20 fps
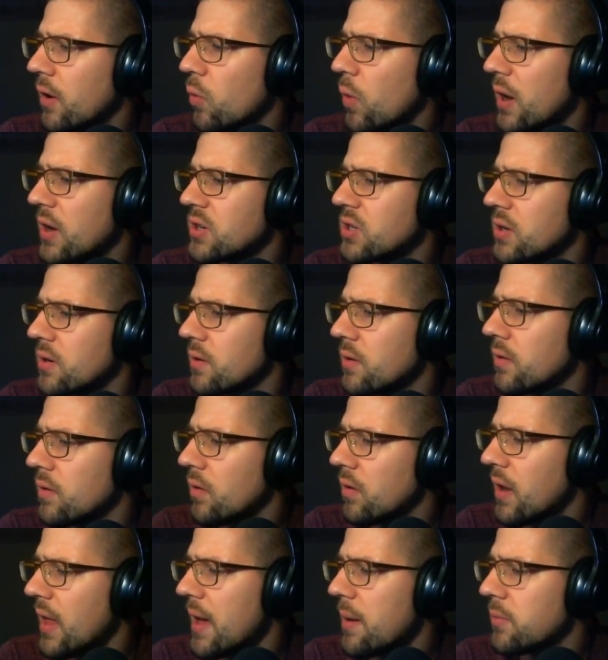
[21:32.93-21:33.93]
equation,
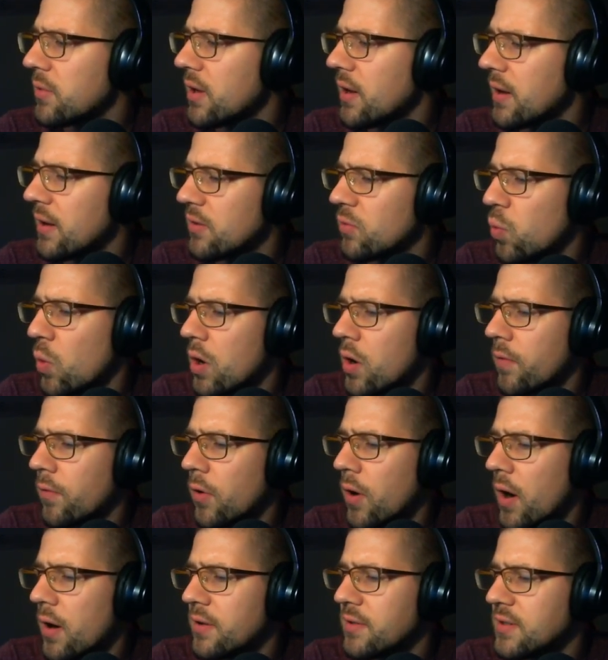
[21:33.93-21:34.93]
lambda is 1
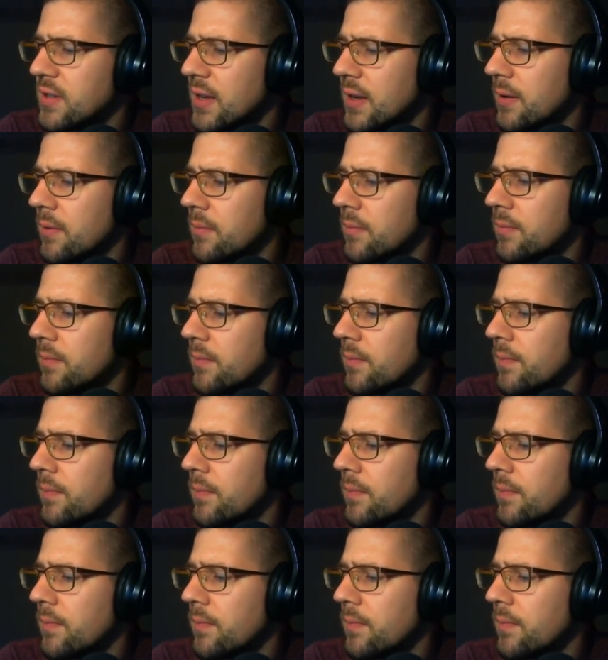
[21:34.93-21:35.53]
over rc.